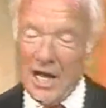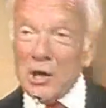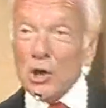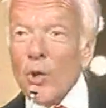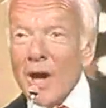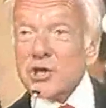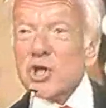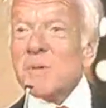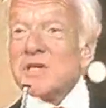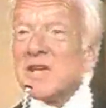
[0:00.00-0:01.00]
And although I
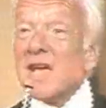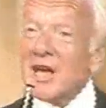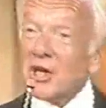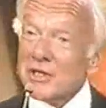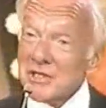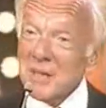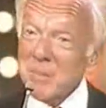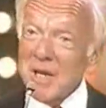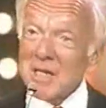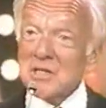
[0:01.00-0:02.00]
should be saying it on
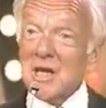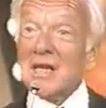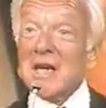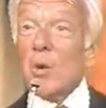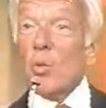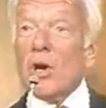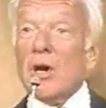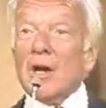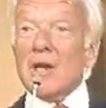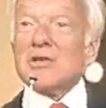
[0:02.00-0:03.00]
CBS, Dick and I work
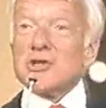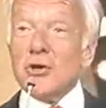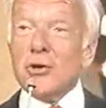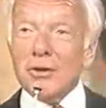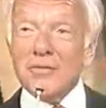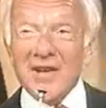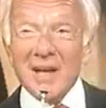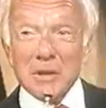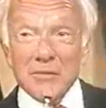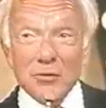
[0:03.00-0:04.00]
on another show called
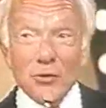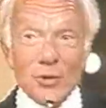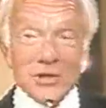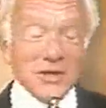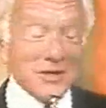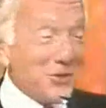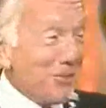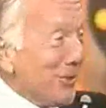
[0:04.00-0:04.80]
Family Feud, where he's also